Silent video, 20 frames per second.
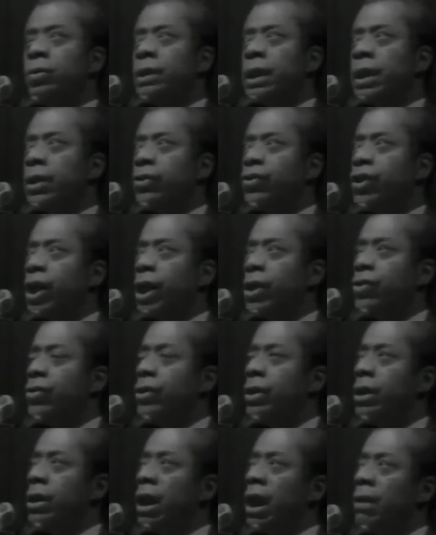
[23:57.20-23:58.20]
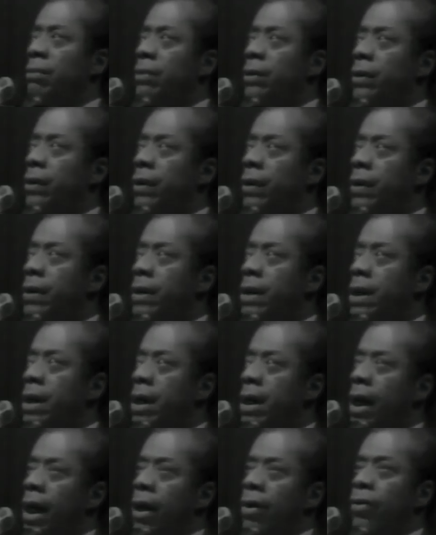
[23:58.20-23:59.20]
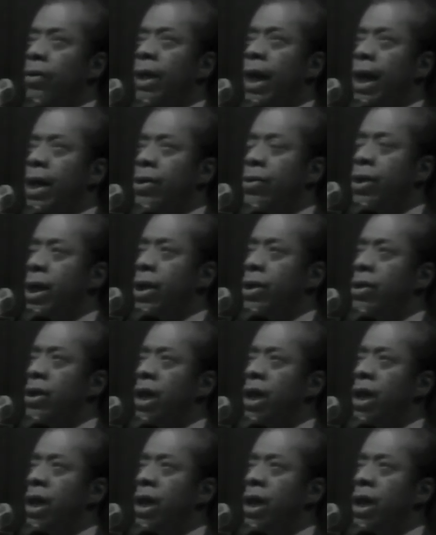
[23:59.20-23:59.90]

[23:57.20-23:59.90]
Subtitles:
without changing the neighborhood, and you can't change the